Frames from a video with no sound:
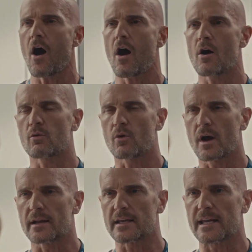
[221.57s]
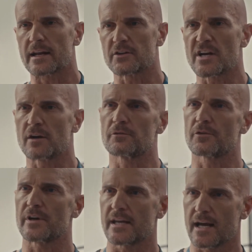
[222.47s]
Oh, right, the
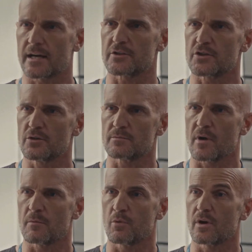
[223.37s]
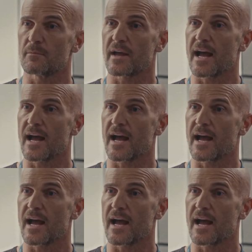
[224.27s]
get-out-of-jail-free card. Excuse my appalling